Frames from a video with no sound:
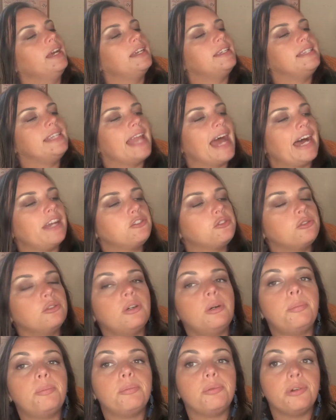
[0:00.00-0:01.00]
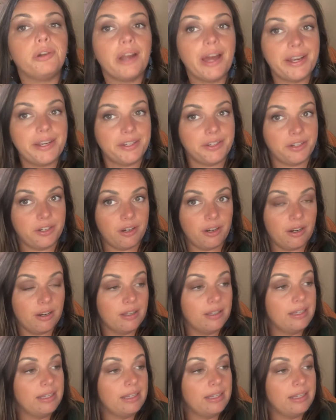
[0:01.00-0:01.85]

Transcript: Natural predator.